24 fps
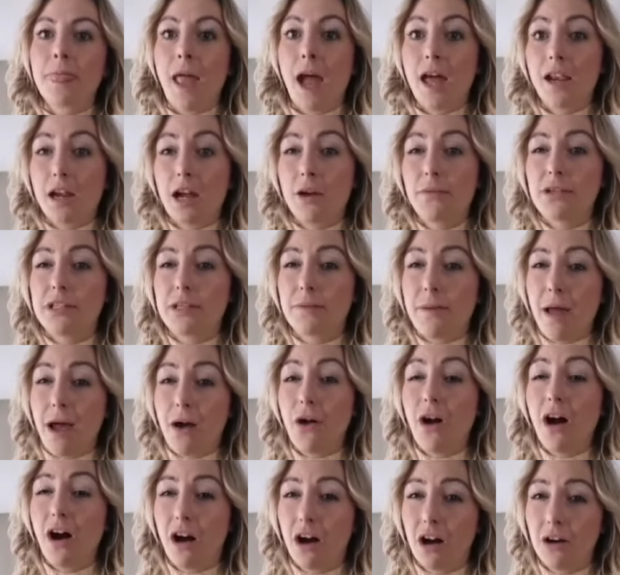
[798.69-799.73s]
And I was
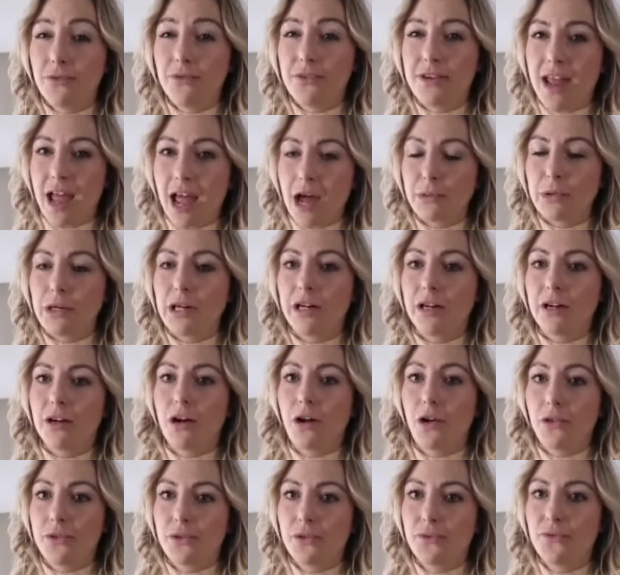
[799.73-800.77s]
about half an hour
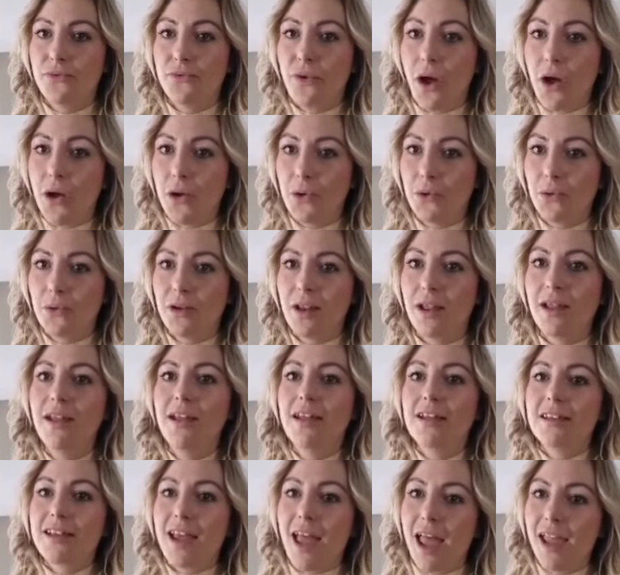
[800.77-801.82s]
on the phone
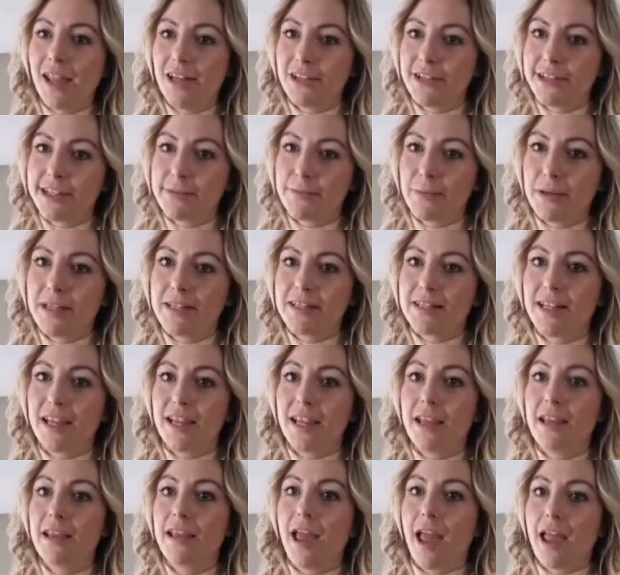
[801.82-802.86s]
to
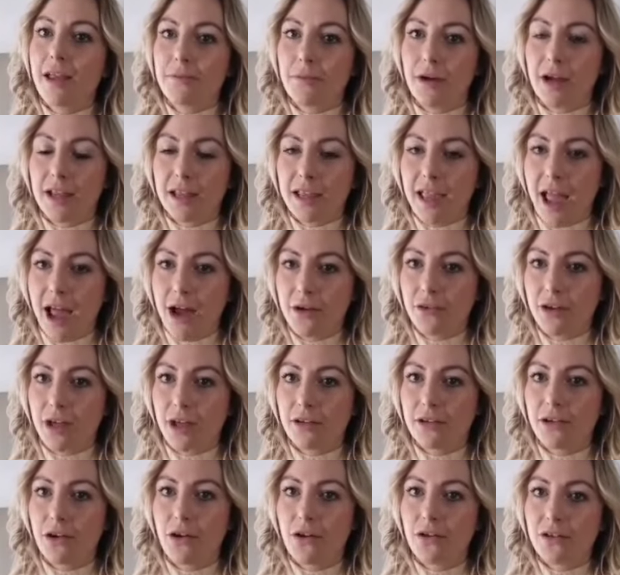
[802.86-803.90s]
HSBC getting my account
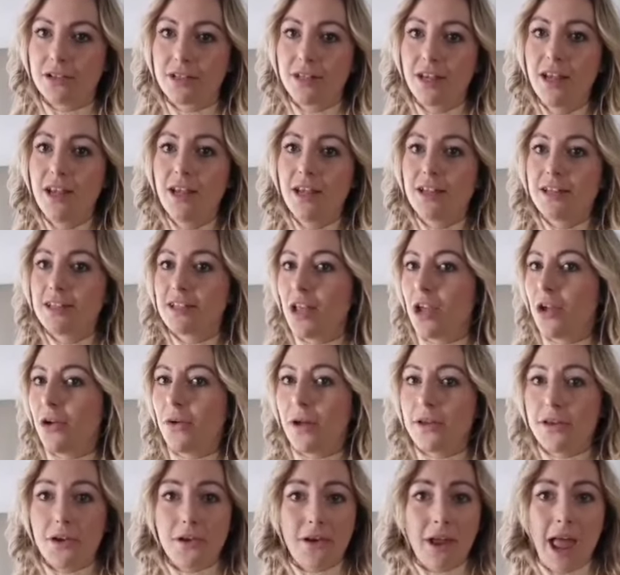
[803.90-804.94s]
unlocked. So
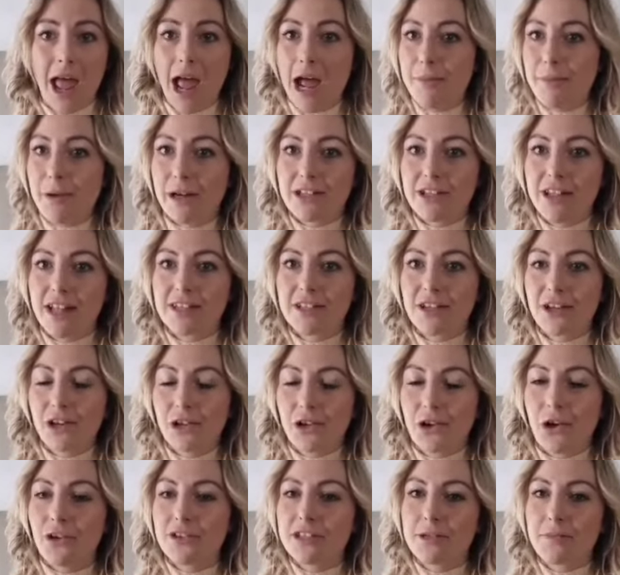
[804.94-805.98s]
I don't know how much that's going
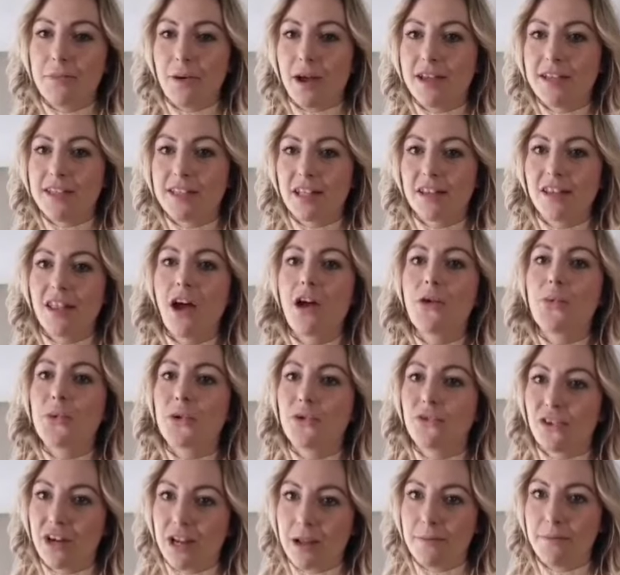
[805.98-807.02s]
to cost, but I said that I
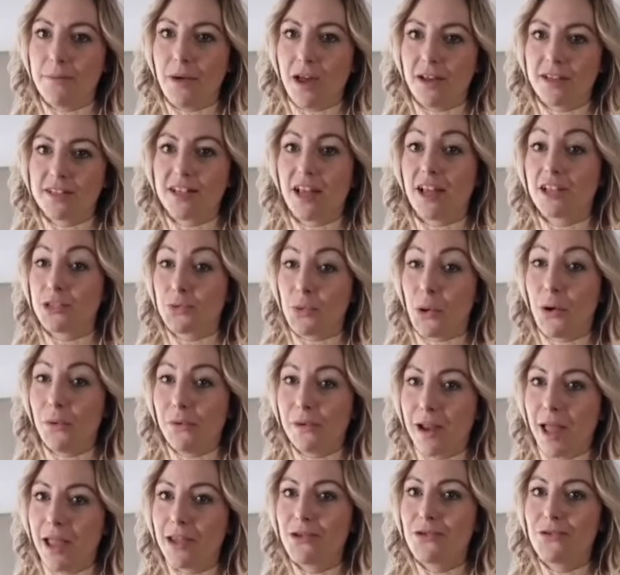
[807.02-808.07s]
would reimburse her. So
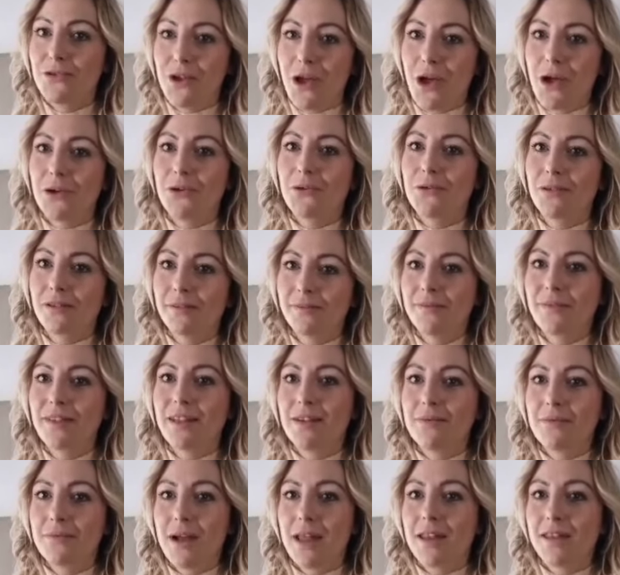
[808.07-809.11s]
I'll let you know
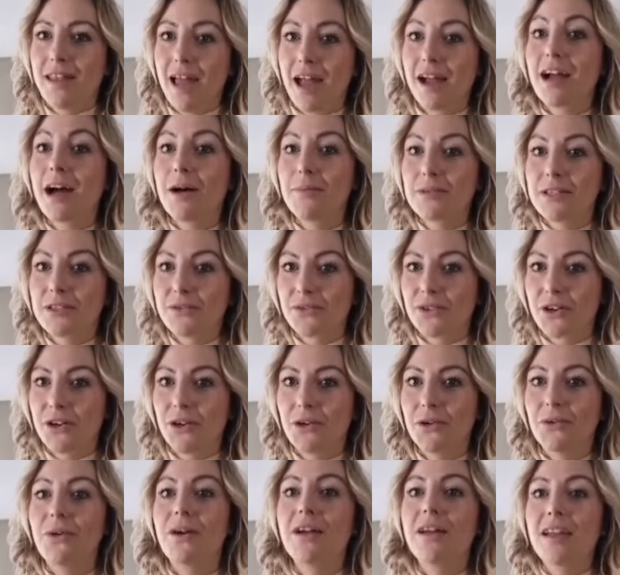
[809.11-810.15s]
when that comes
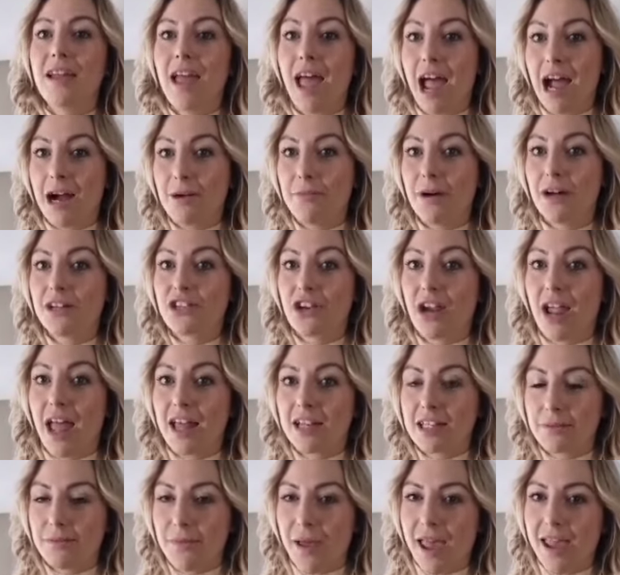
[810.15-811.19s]
through how much I
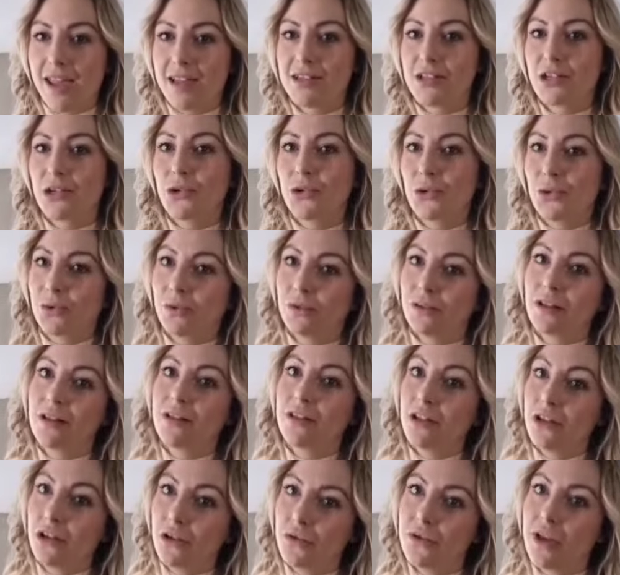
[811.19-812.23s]
had to pay to call
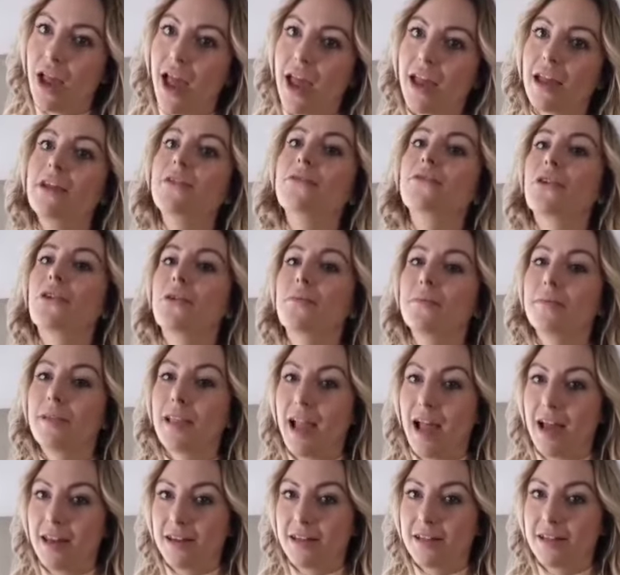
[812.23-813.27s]
the UK from
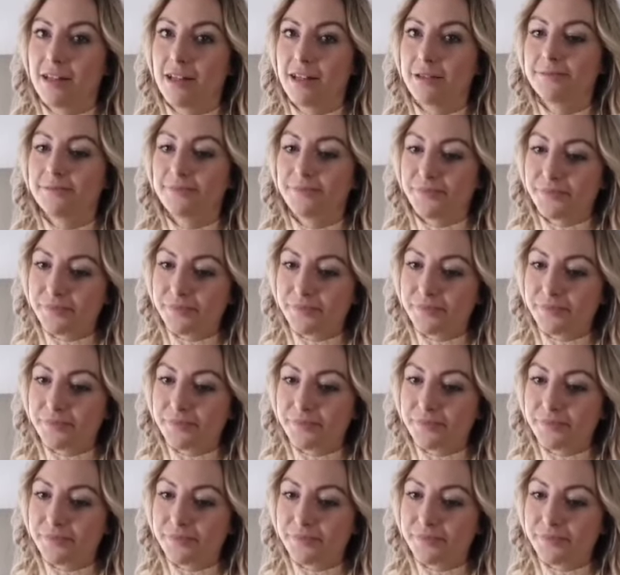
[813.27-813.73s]
Canada.